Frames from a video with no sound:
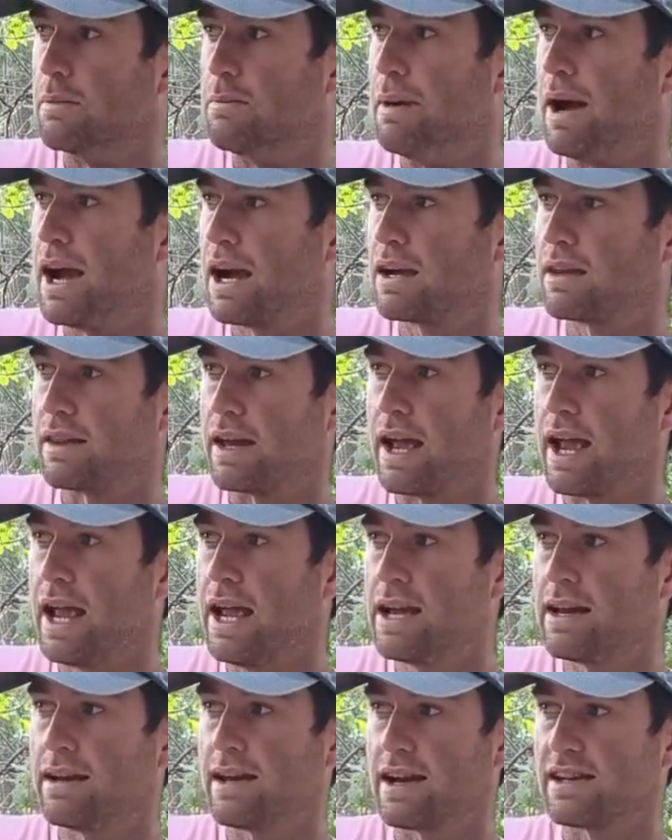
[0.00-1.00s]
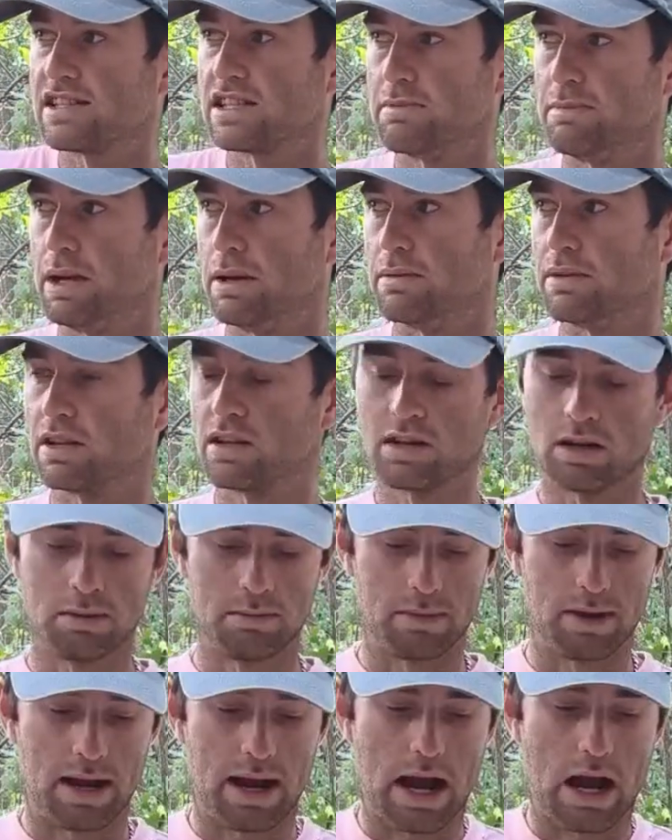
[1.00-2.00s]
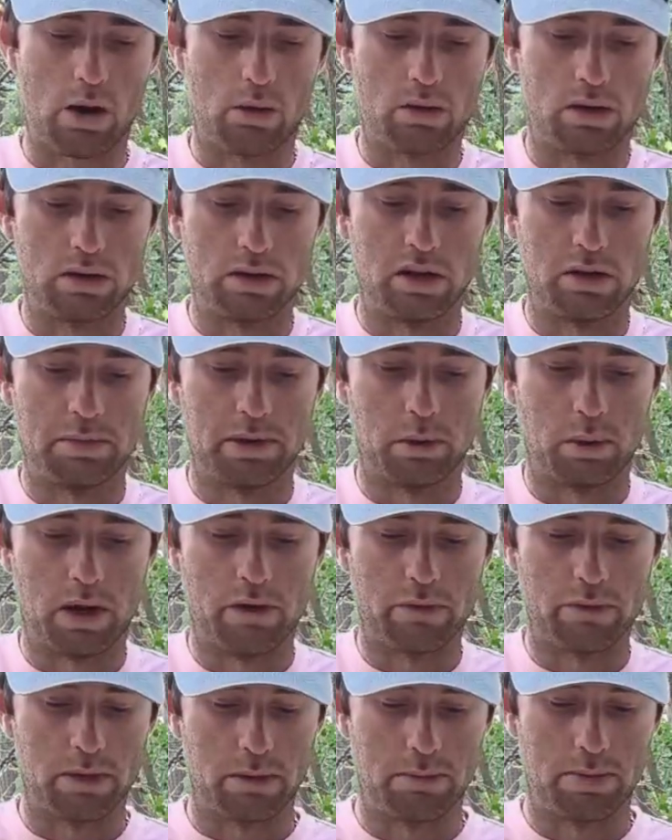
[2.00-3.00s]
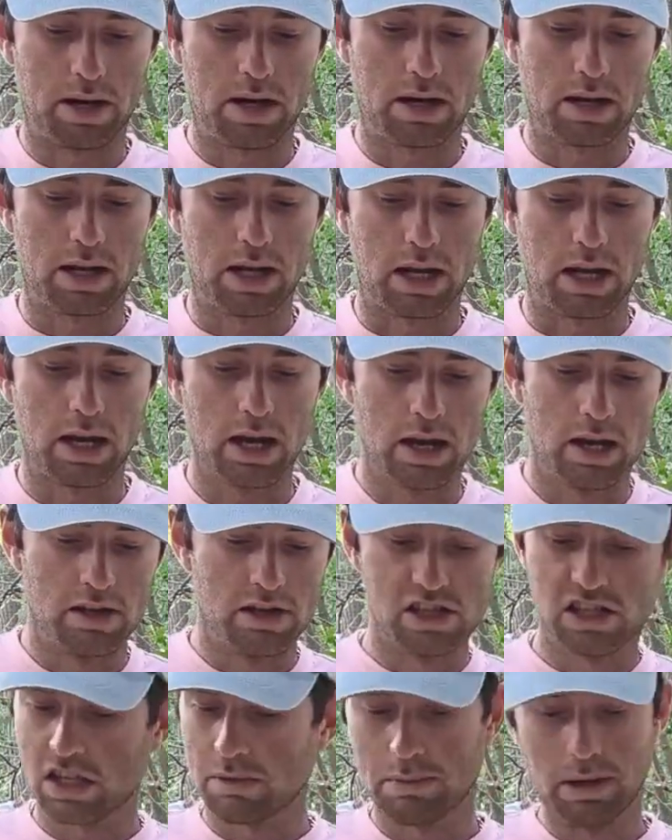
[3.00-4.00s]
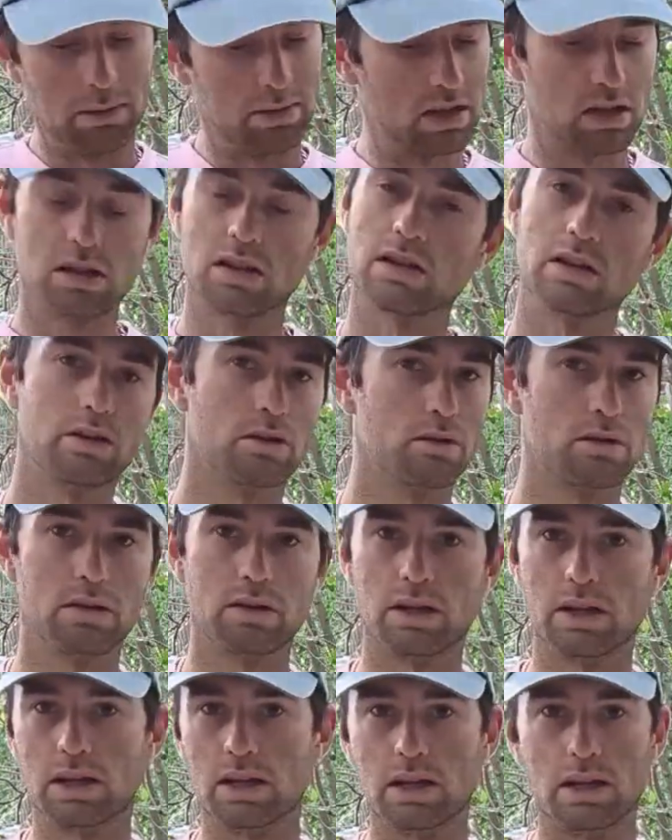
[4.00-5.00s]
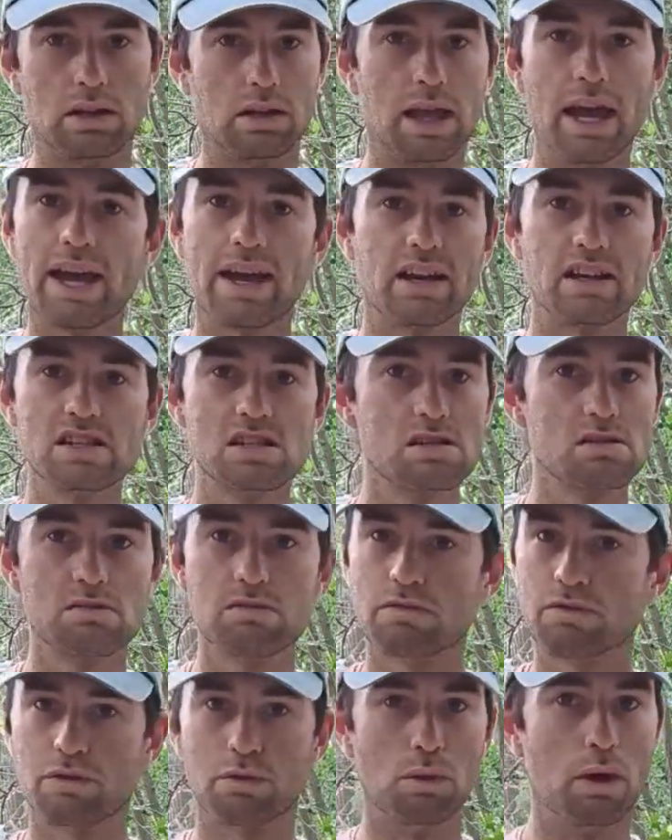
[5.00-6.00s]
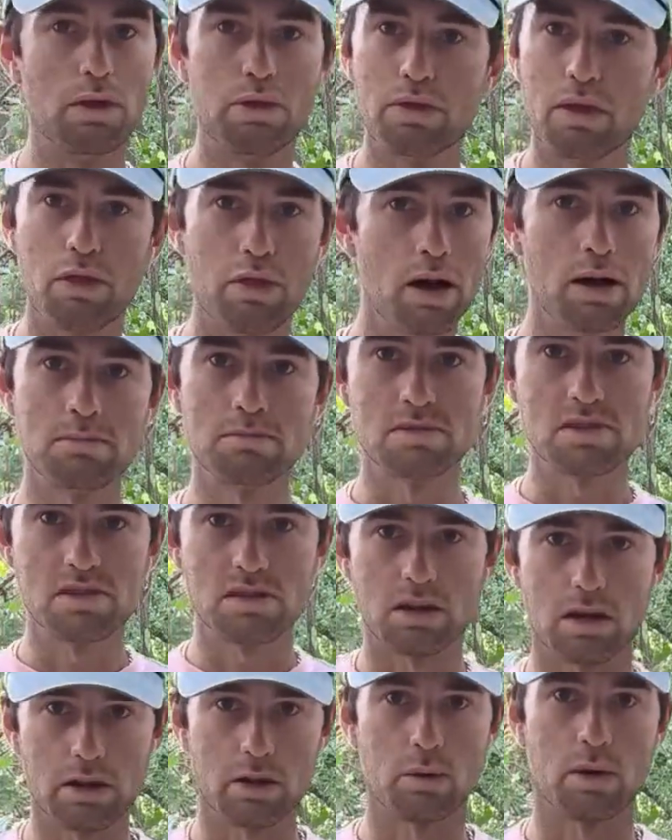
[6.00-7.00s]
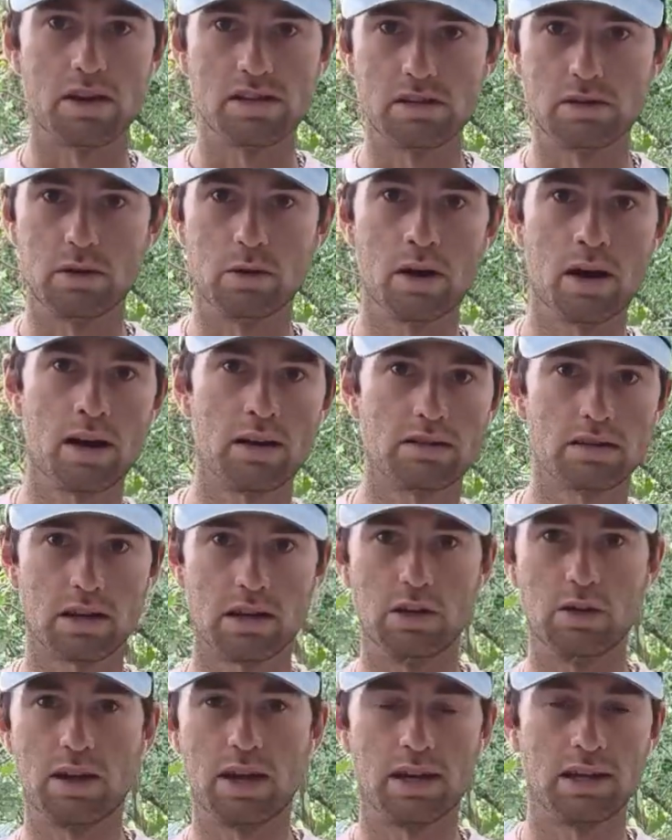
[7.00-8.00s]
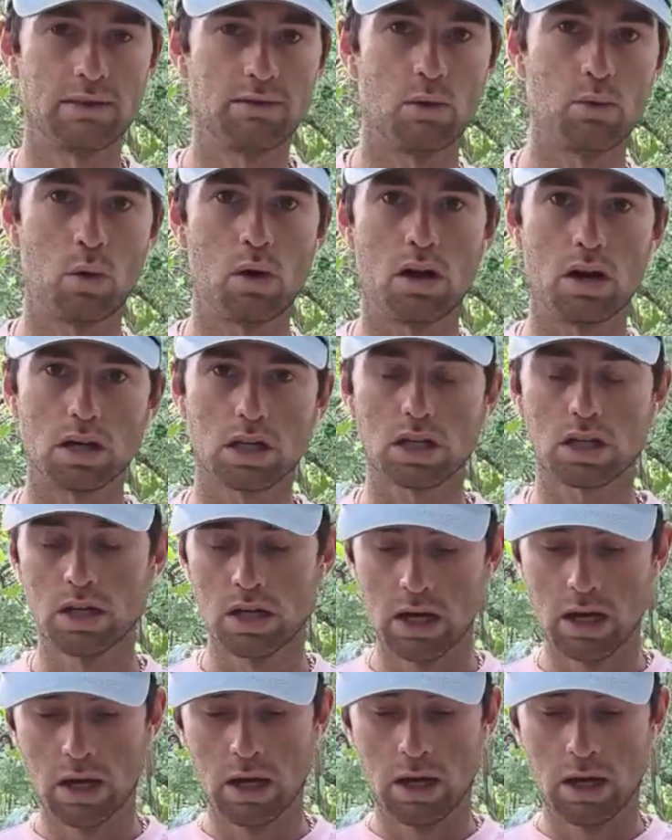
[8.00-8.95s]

The back of the hand has to be able to come out a little bit away from the body, just to be able to clear the legs with the thumbs. Otherwise you do not, and you can't even walk.